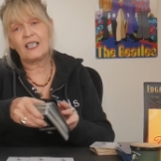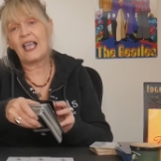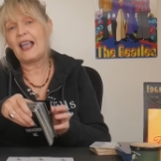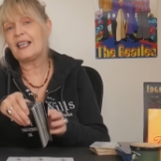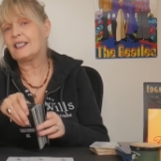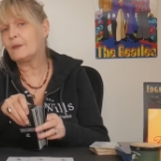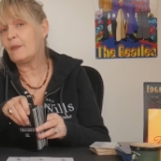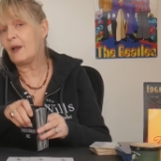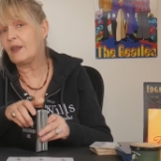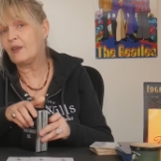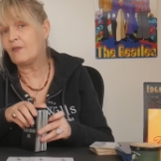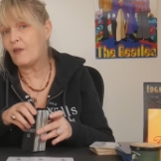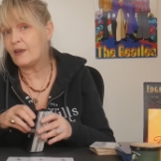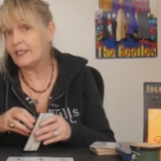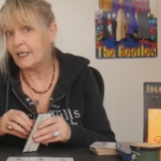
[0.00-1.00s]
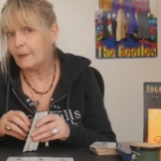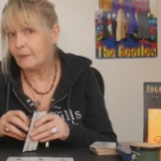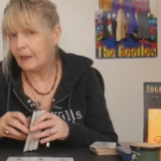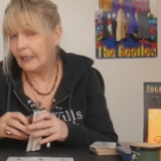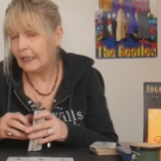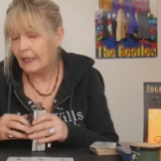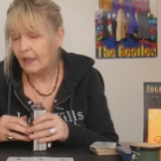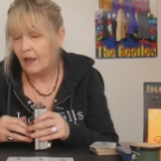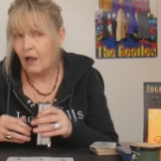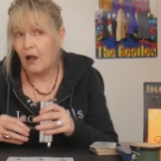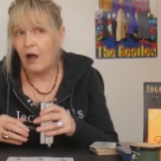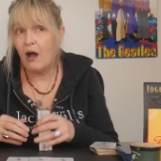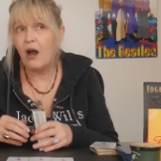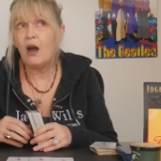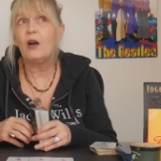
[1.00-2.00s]
cares about you very deeply.
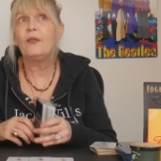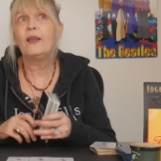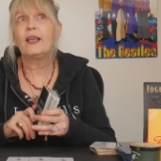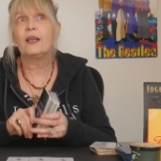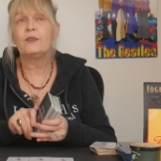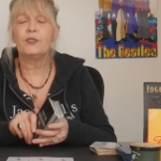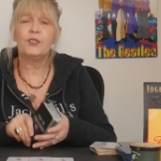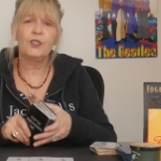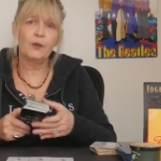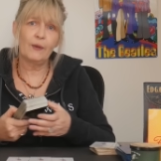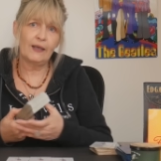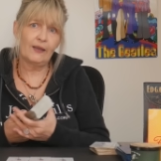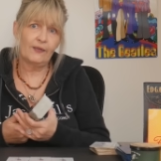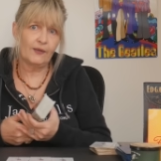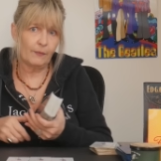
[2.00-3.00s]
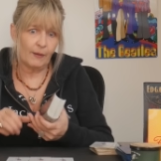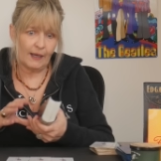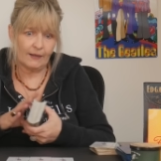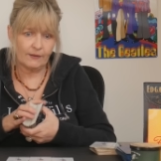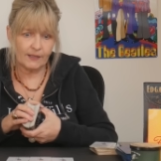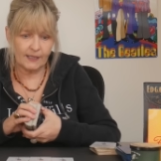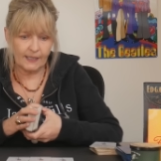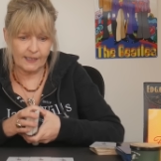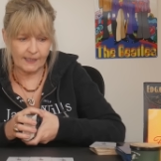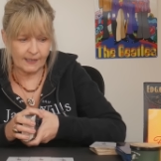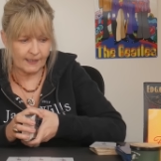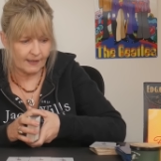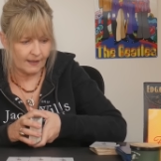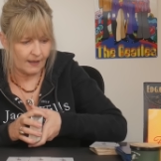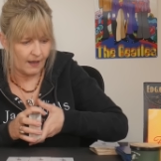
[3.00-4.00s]
Are they going to do anything about
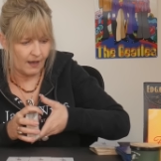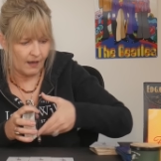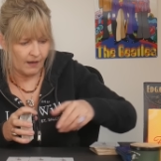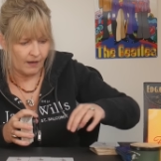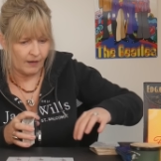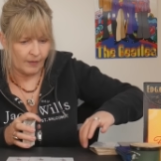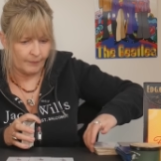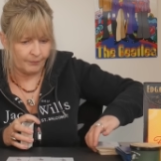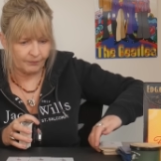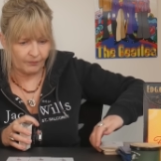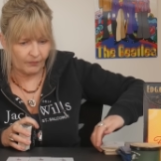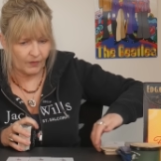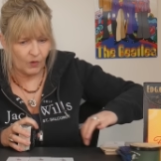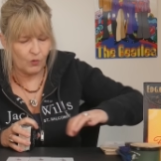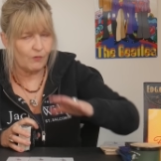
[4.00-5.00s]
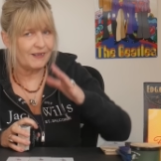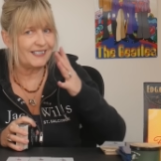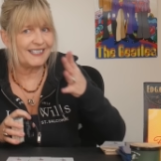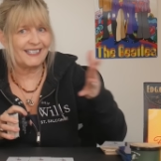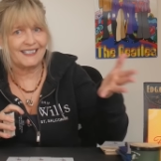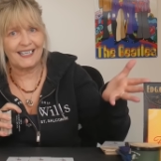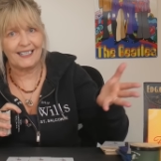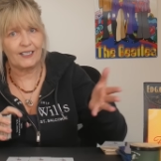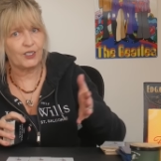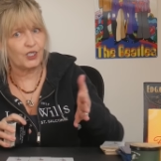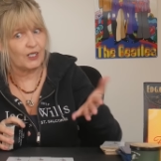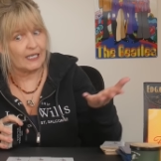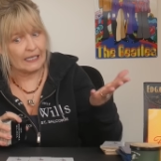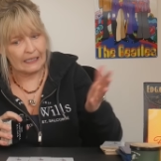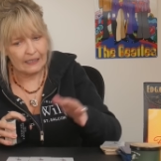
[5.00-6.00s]
it? Um, or is this
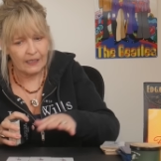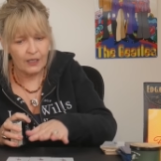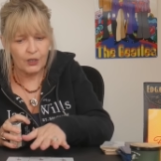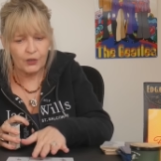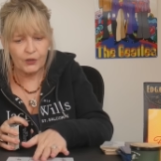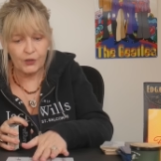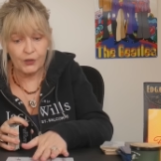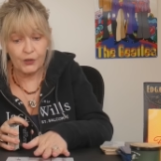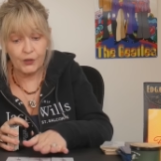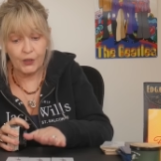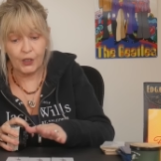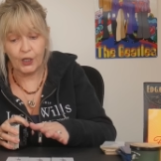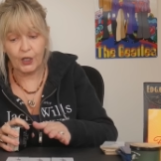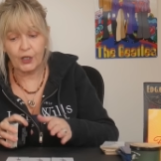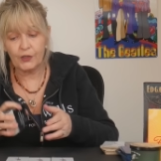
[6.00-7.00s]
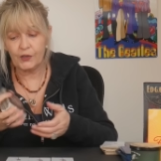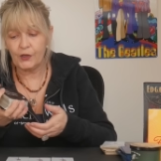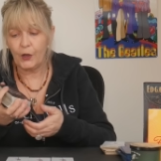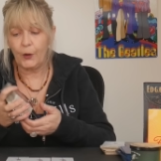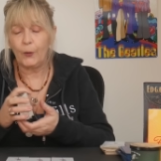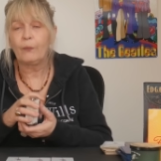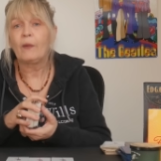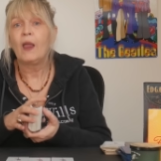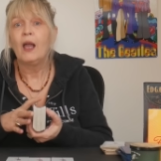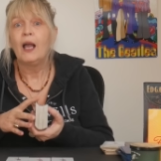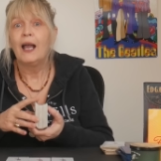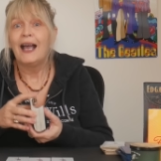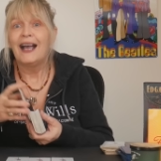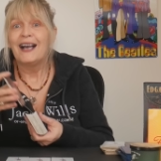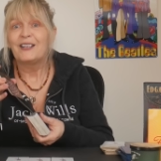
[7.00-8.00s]
energy stuck? So
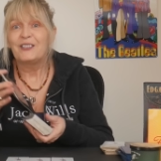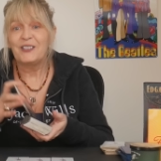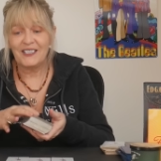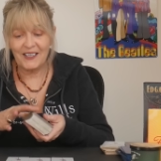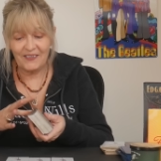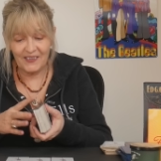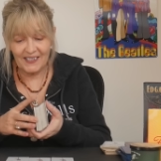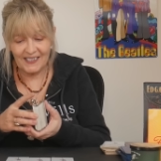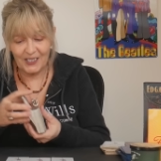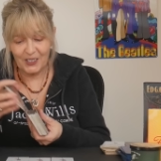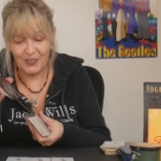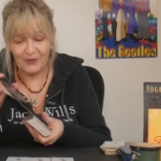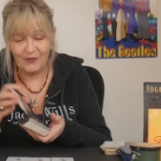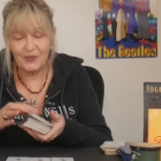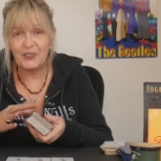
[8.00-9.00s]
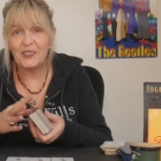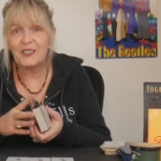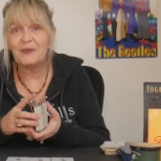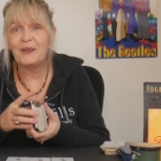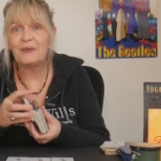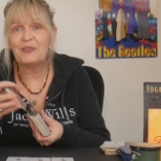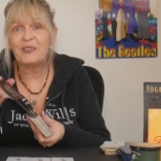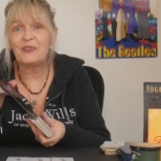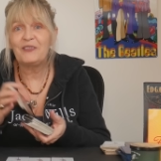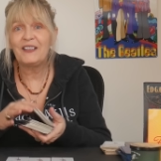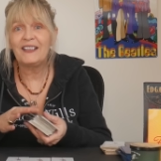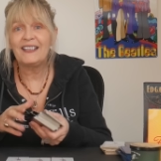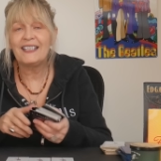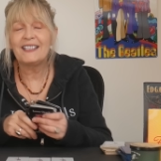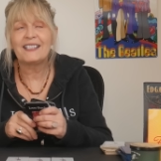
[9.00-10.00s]
just give these a shuffle. Just while I'm
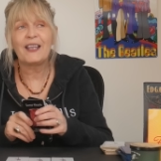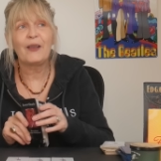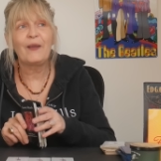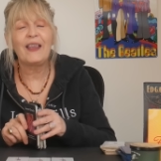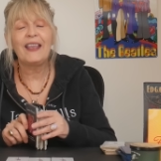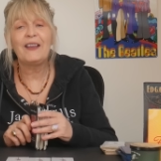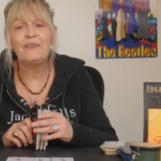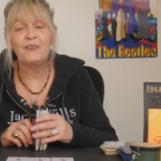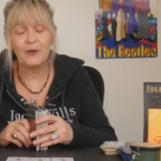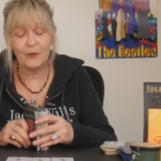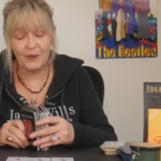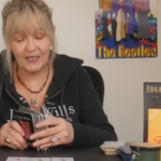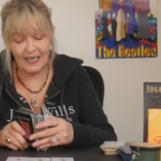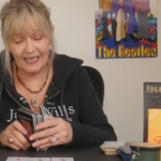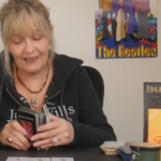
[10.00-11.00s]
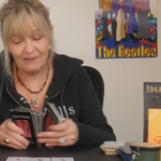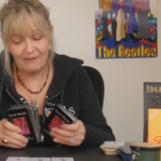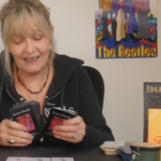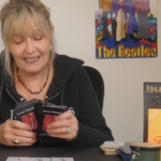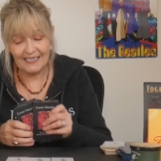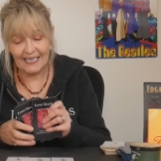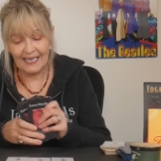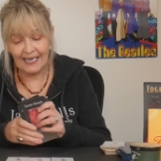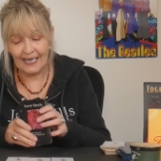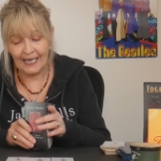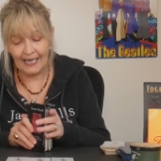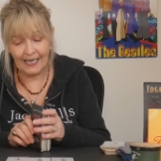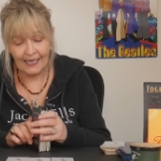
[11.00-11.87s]
shuffling these though, if you would like a reading,